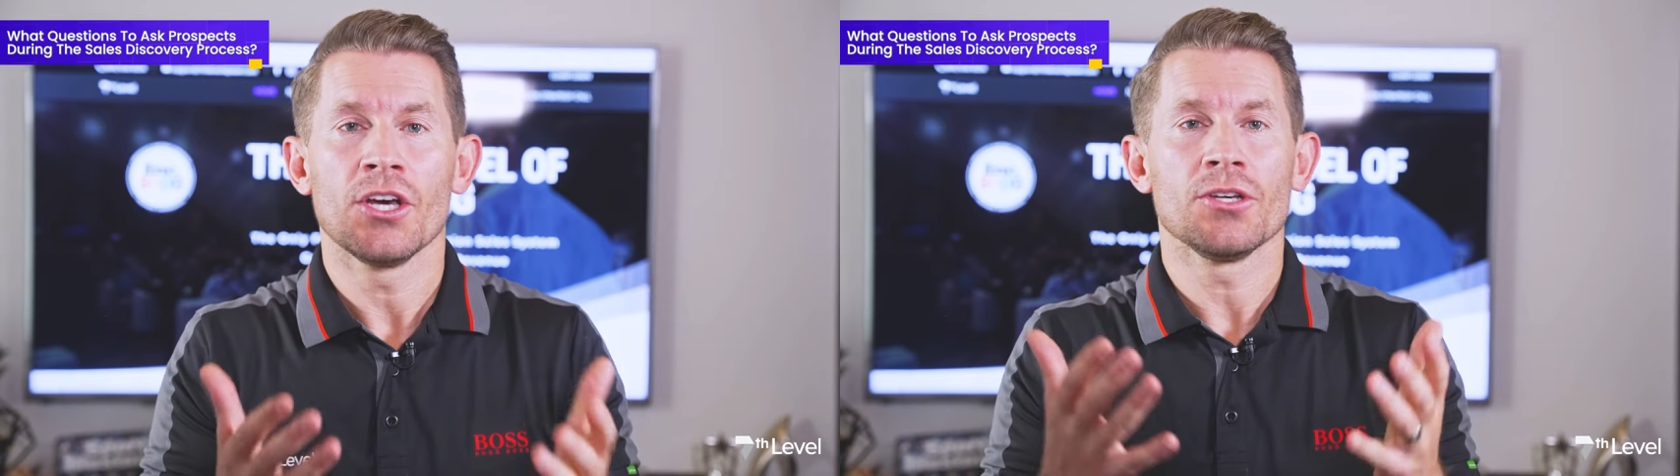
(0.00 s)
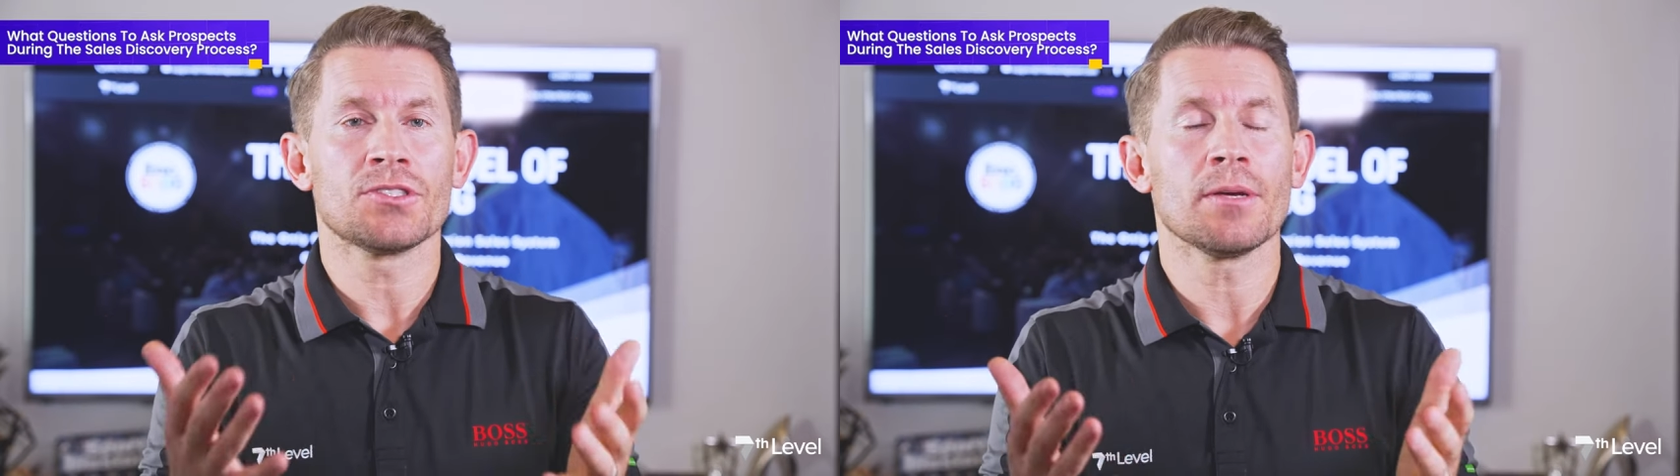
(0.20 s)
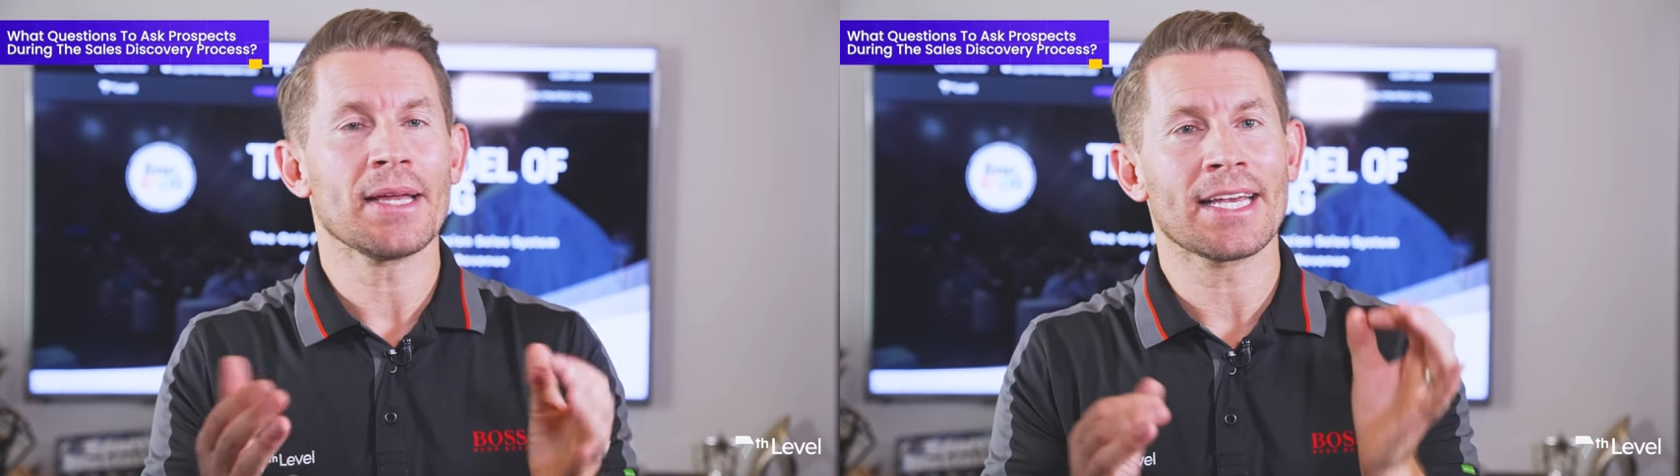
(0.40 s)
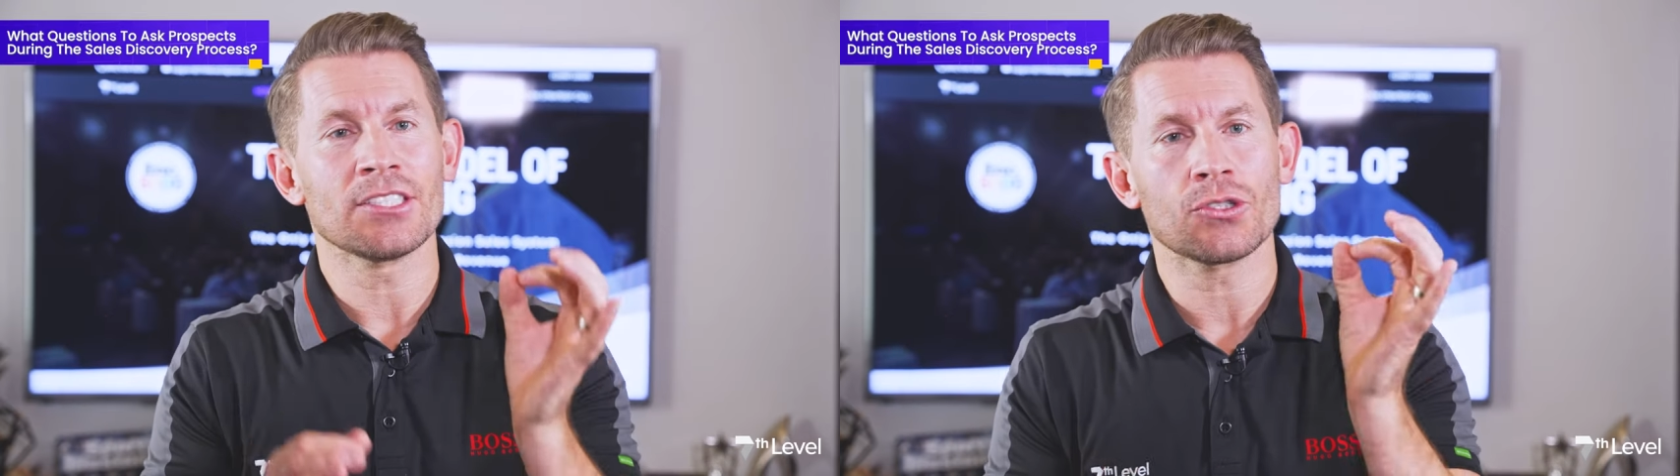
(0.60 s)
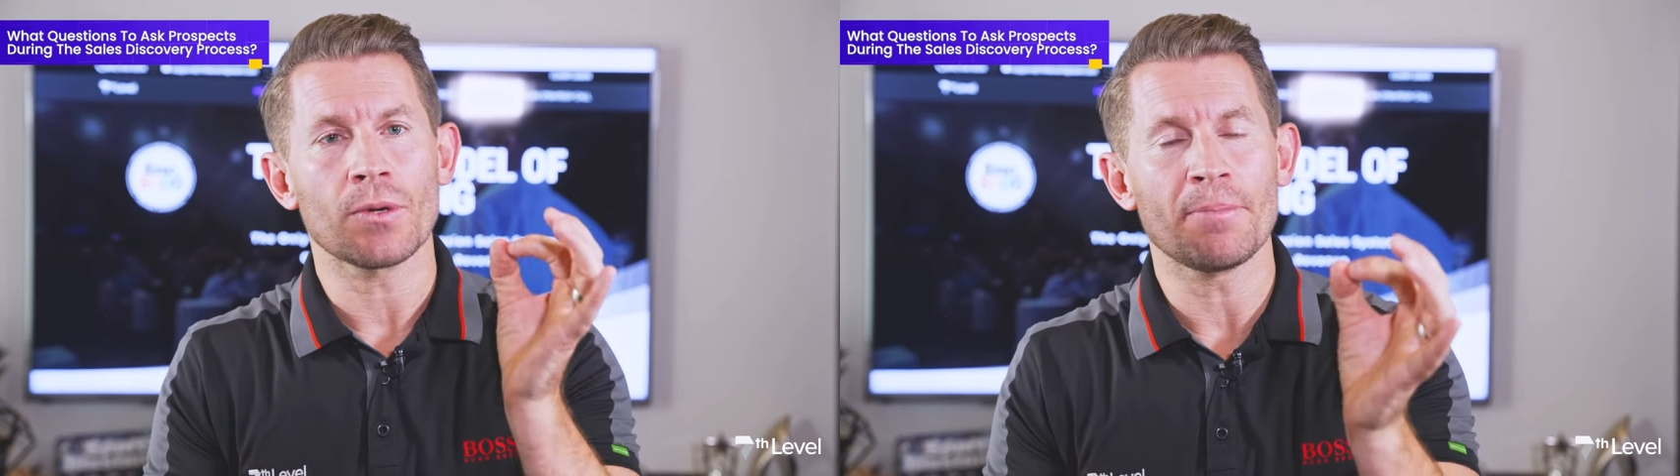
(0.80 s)
you simply can
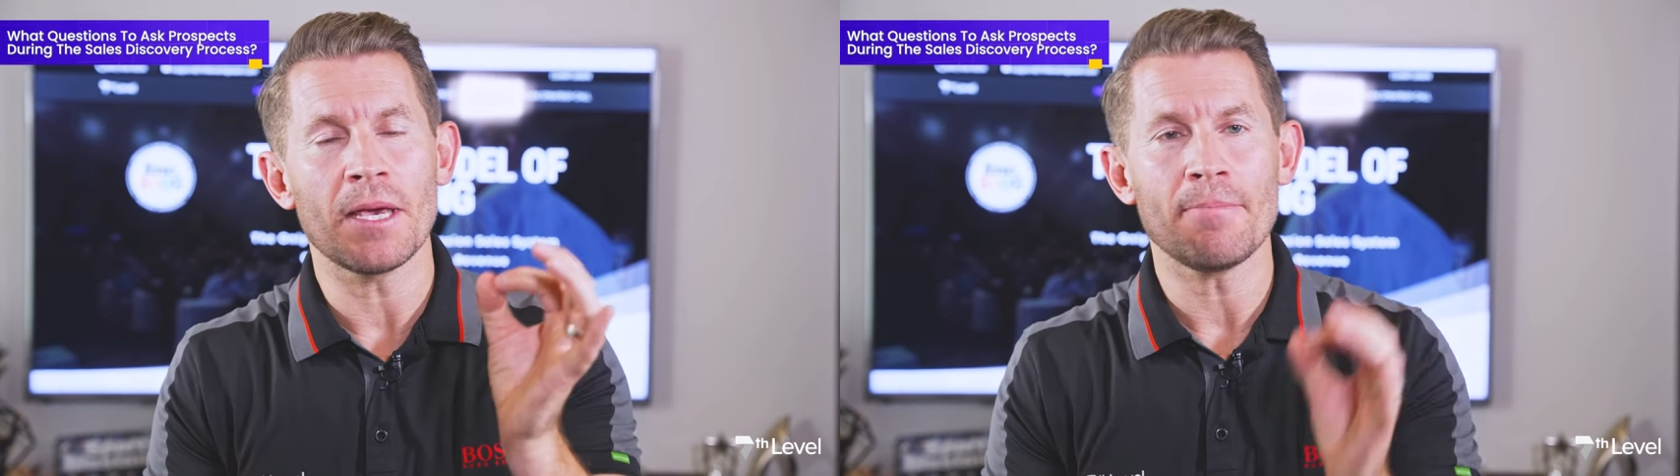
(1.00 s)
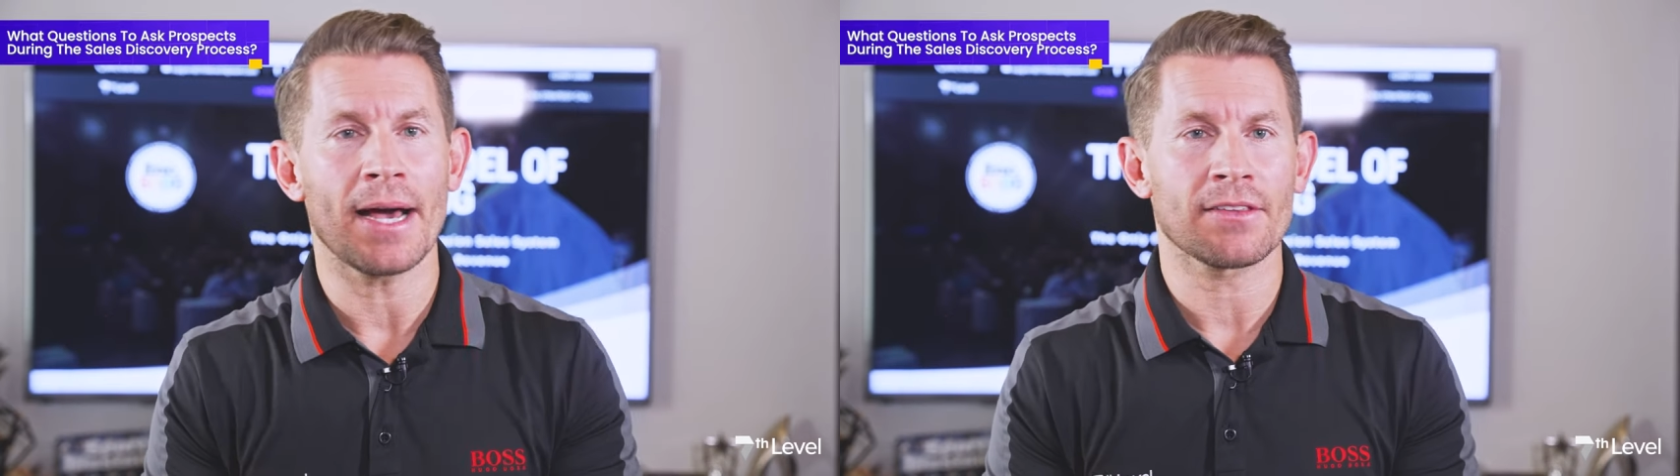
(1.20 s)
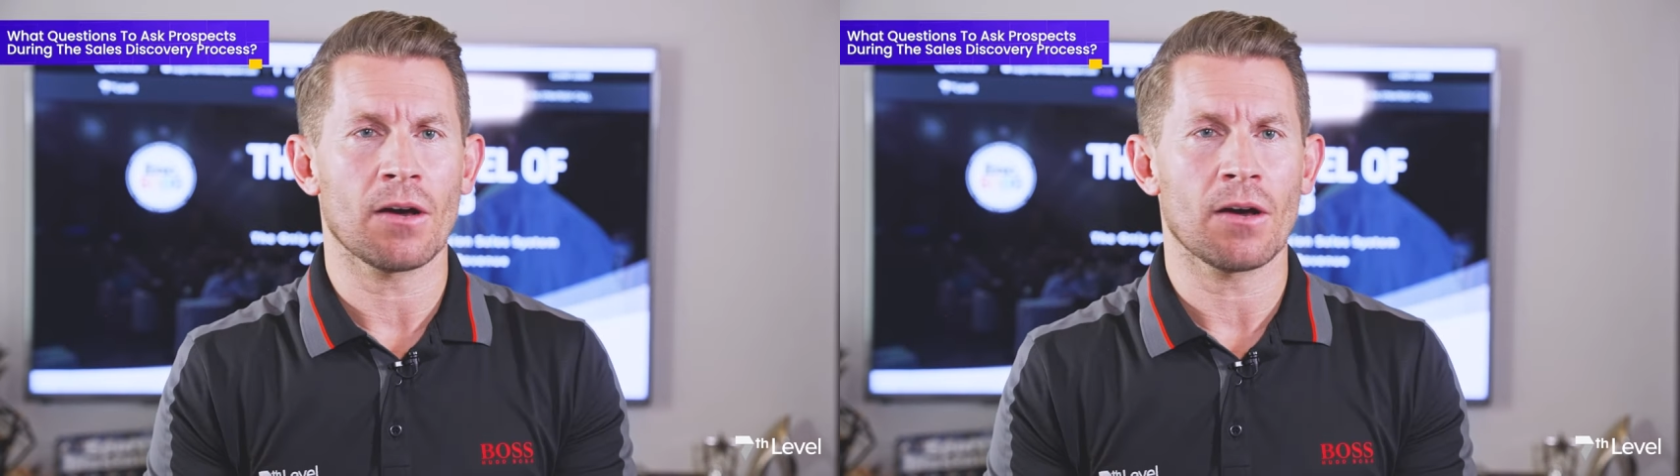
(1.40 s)
just repeat back